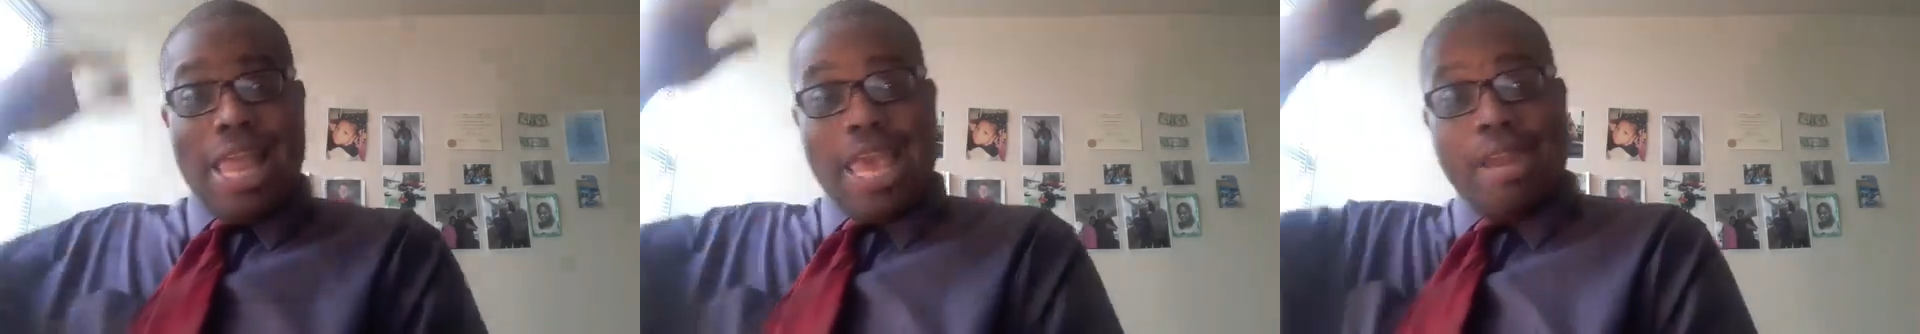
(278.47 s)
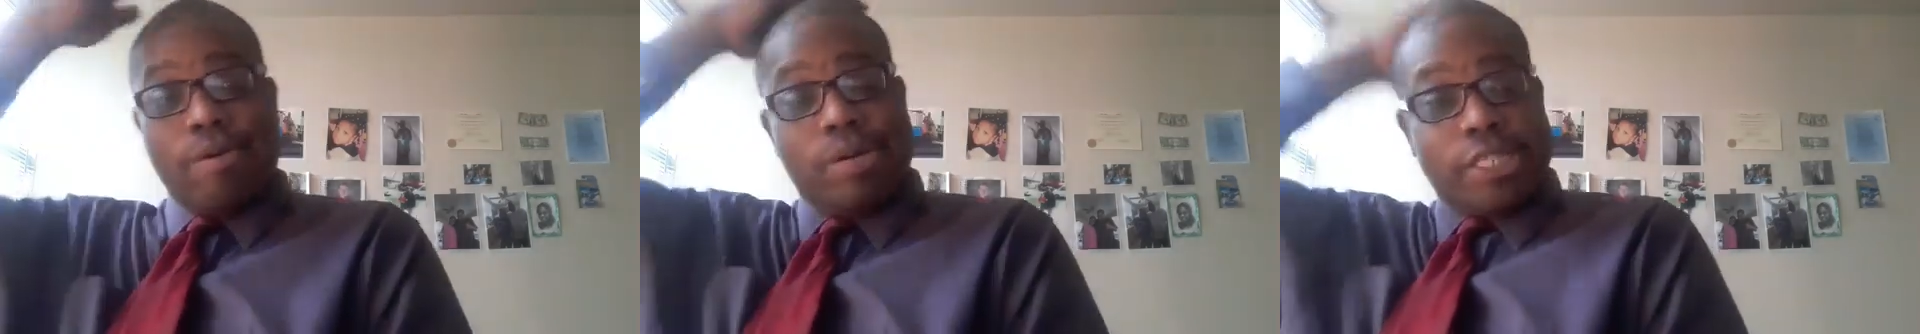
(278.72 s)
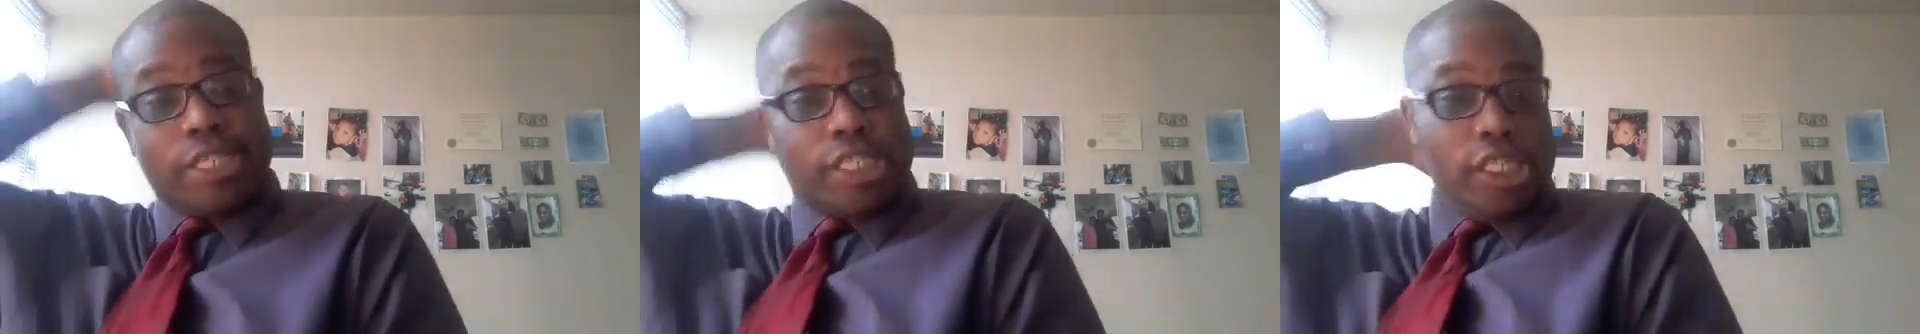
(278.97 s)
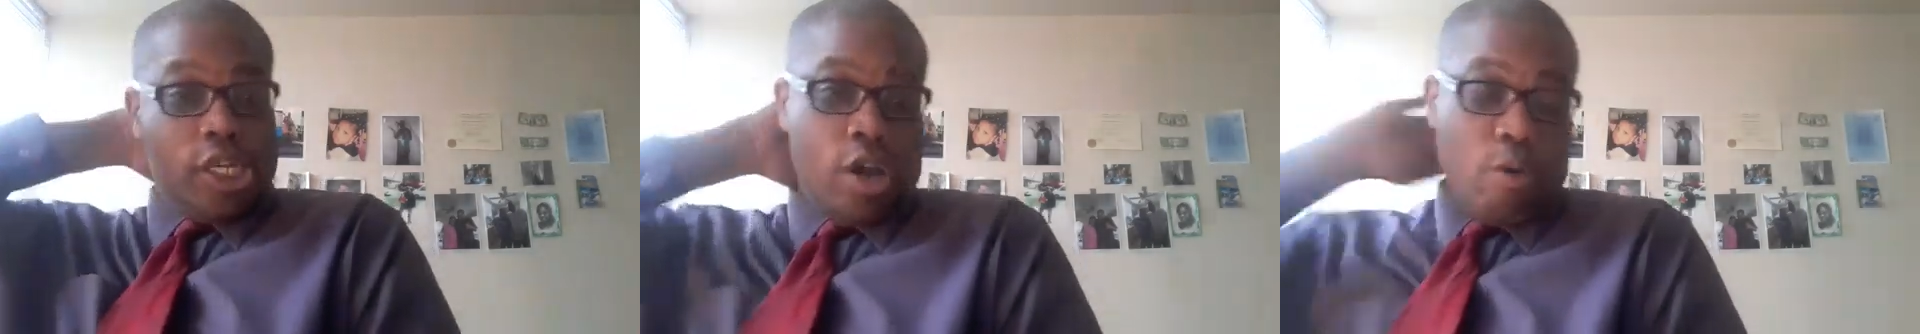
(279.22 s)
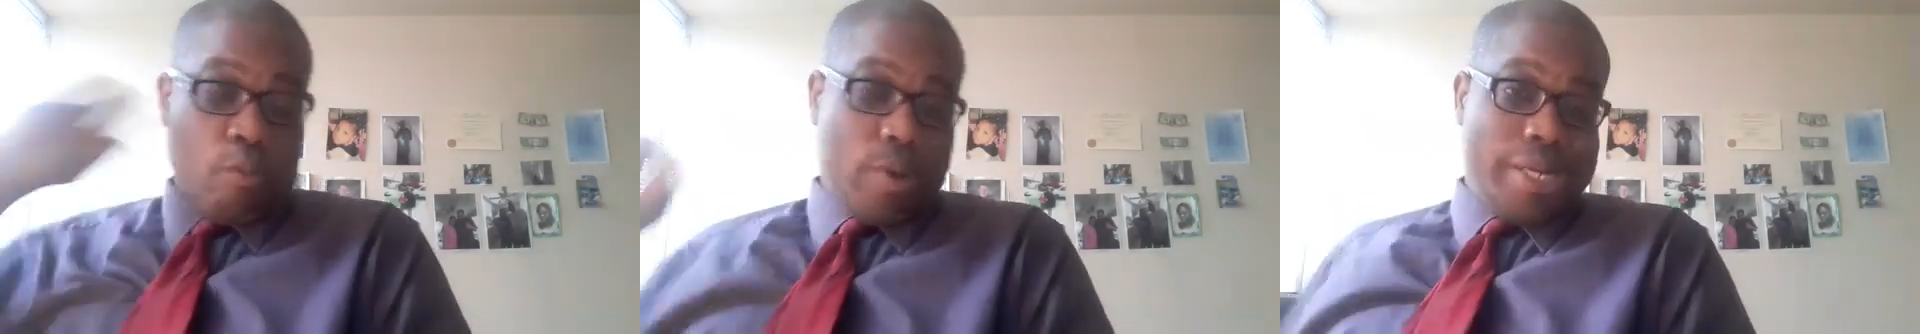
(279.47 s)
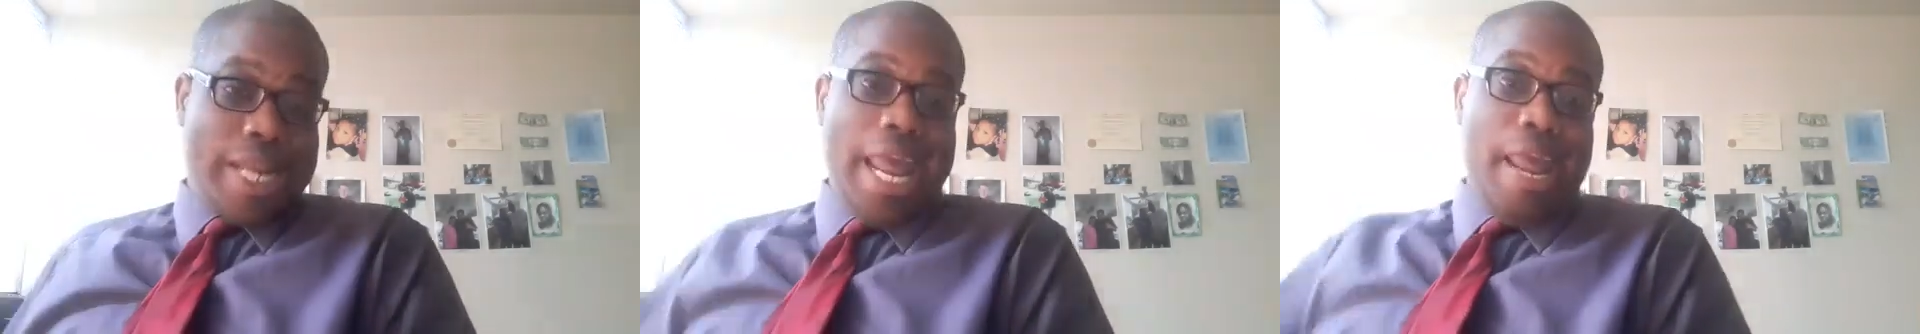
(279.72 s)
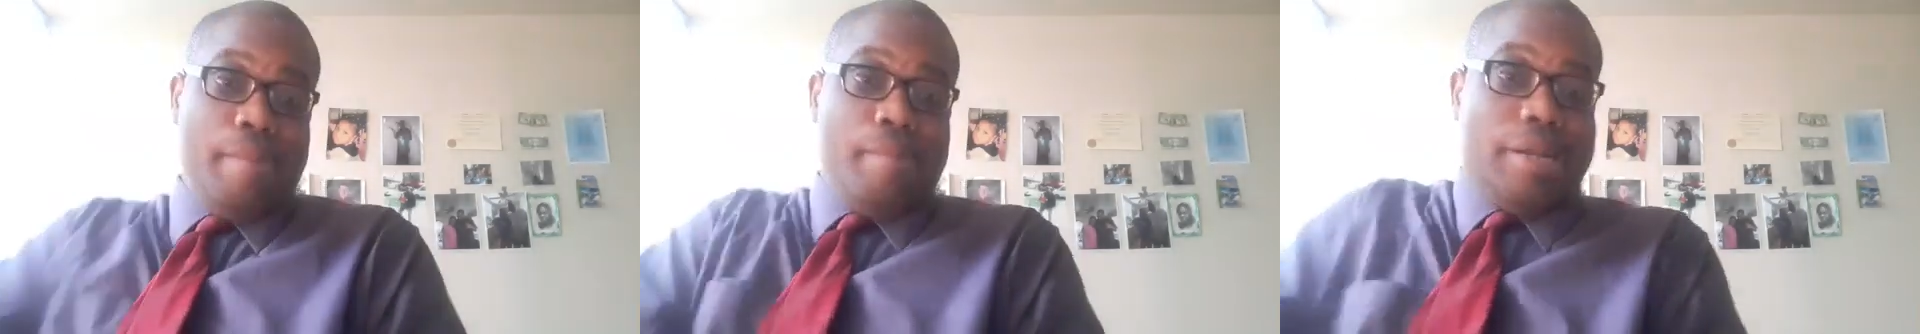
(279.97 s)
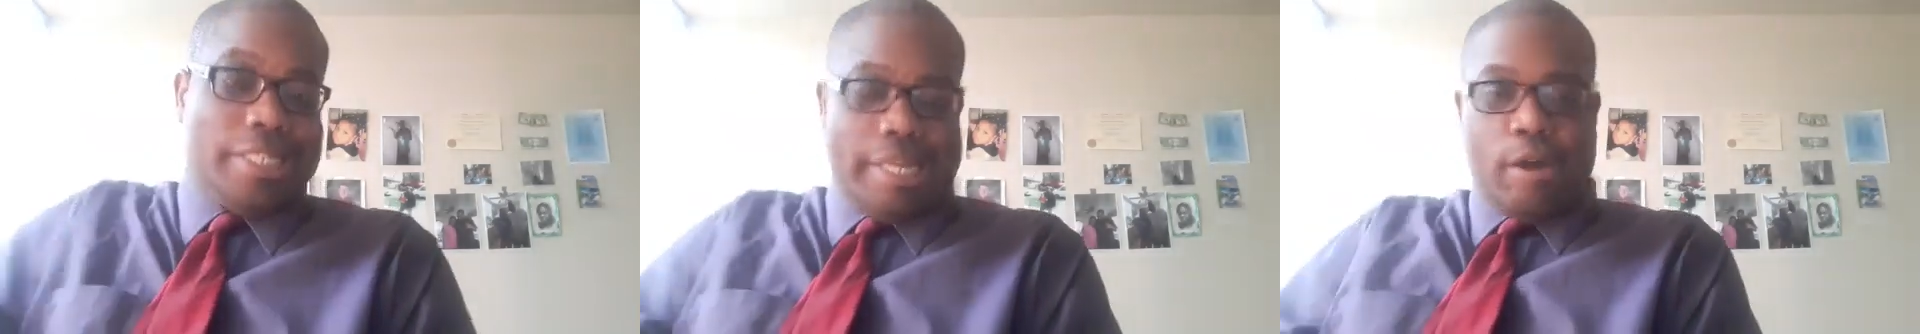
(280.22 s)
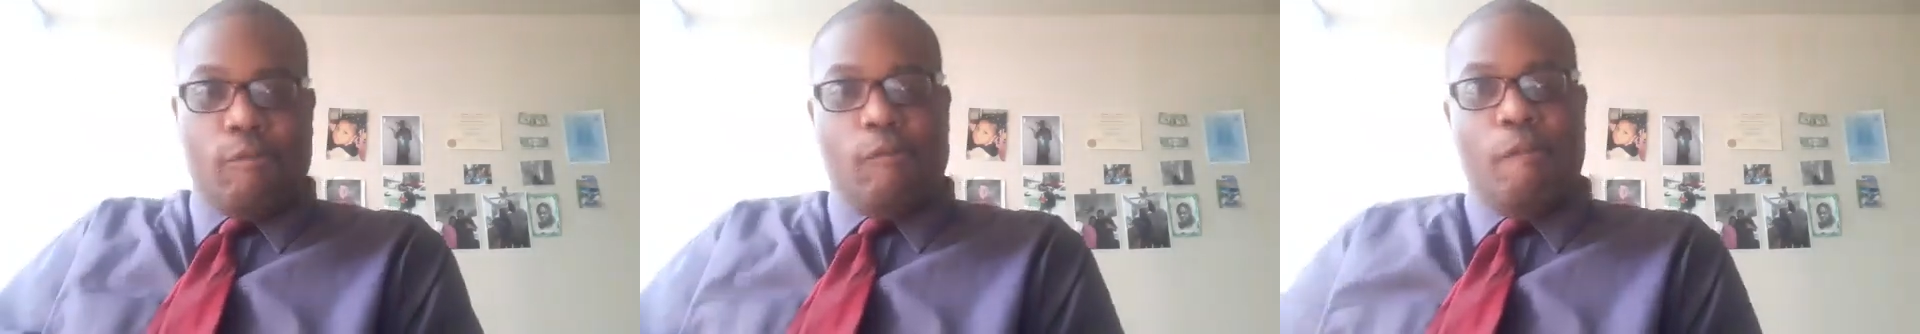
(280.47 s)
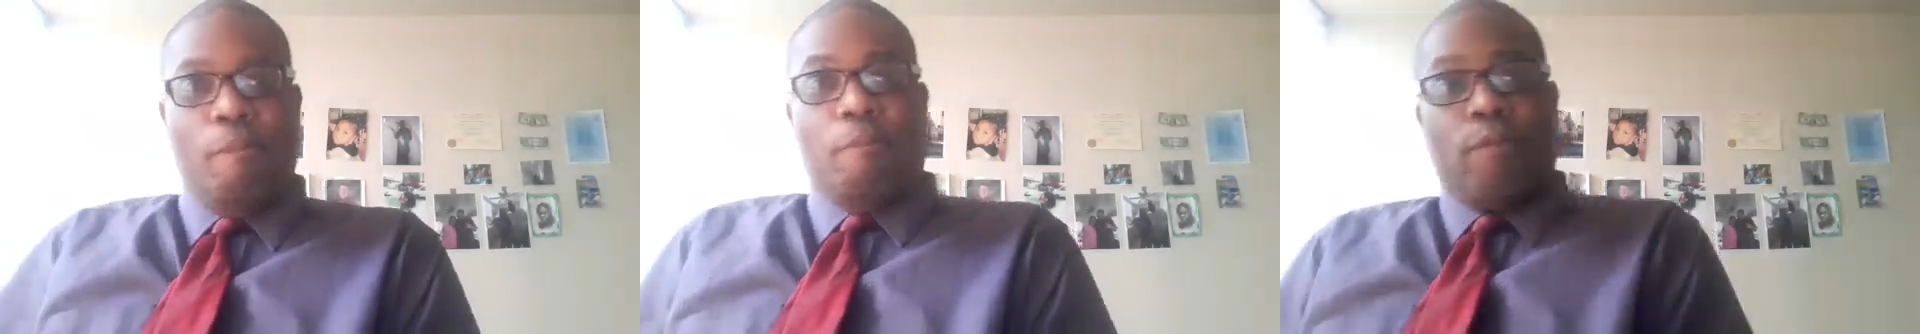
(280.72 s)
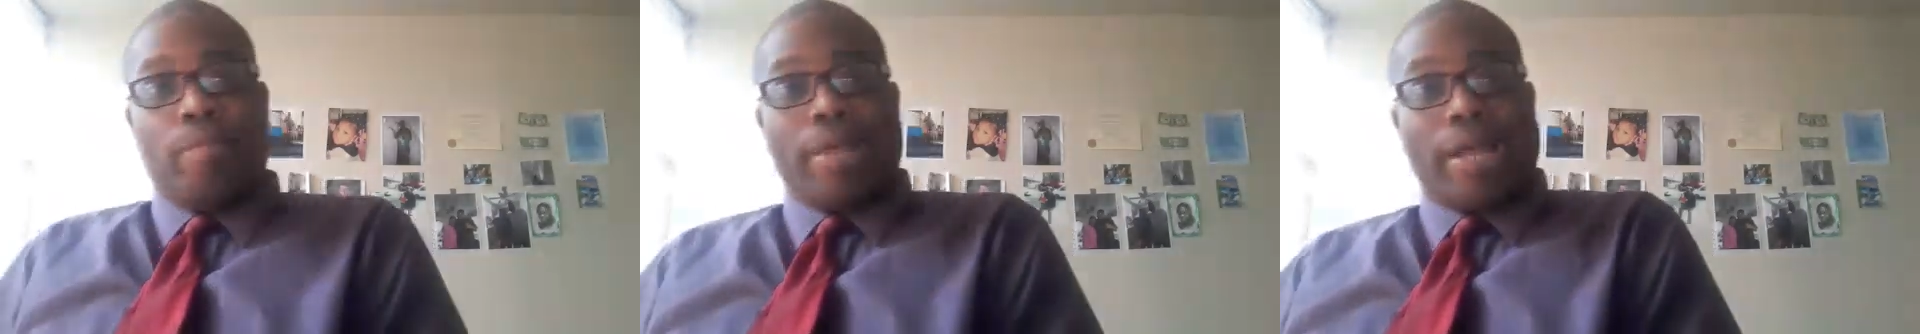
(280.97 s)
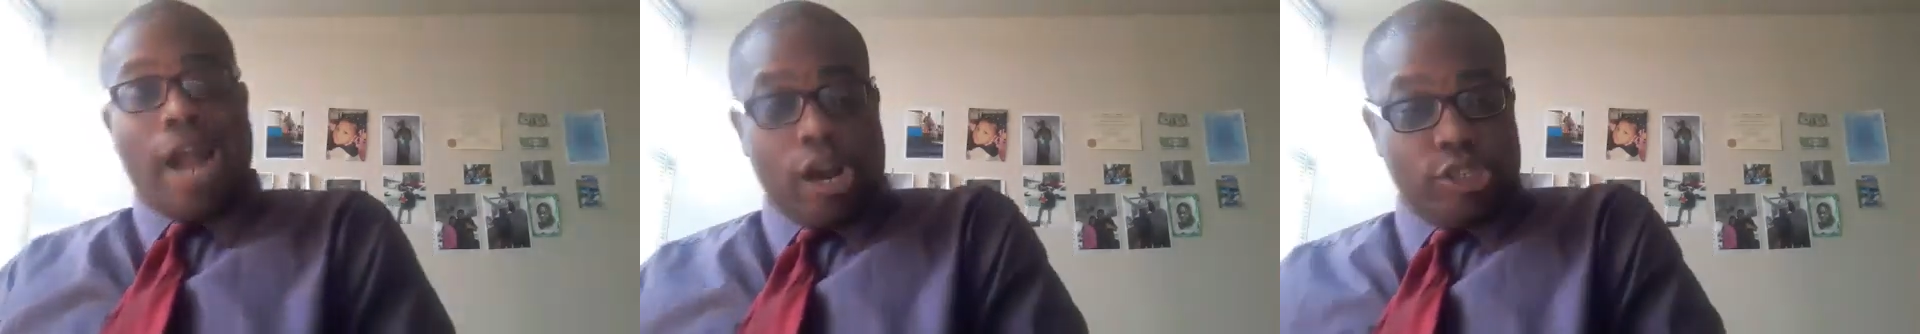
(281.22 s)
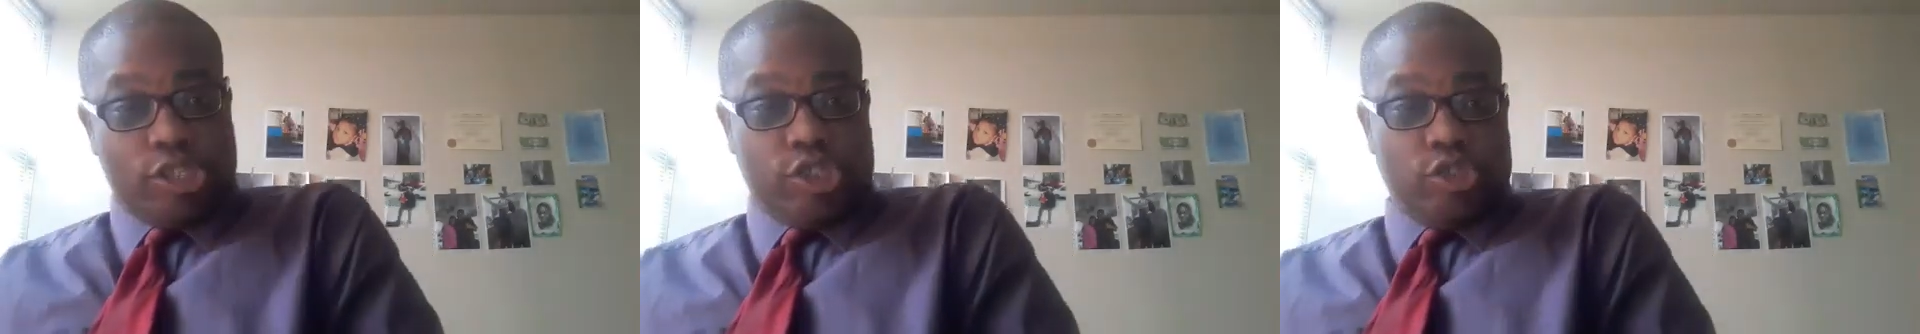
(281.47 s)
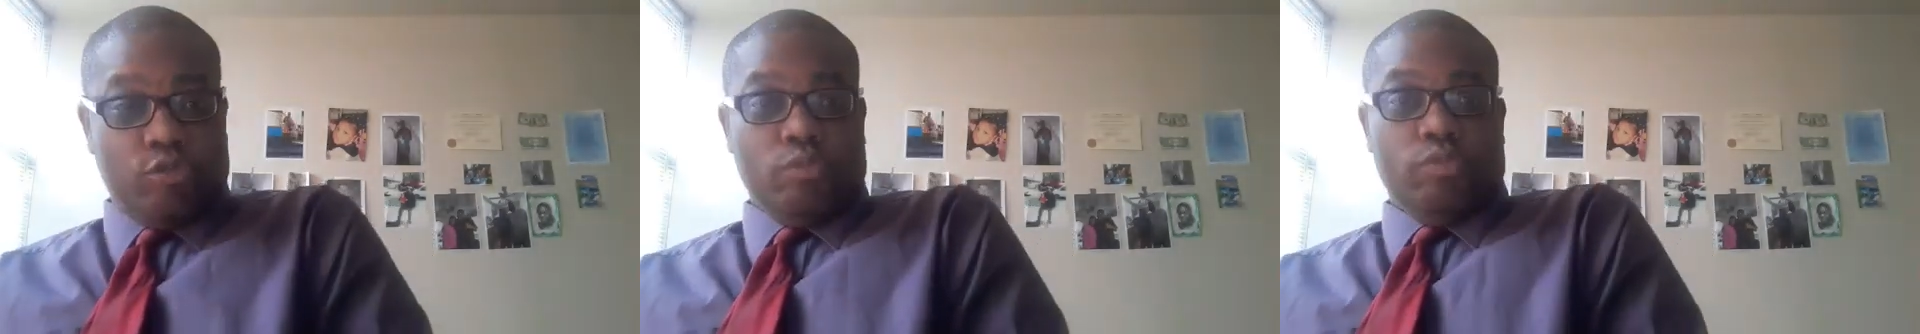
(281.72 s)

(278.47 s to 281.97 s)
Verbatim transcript: in order to redeem yourself from the curse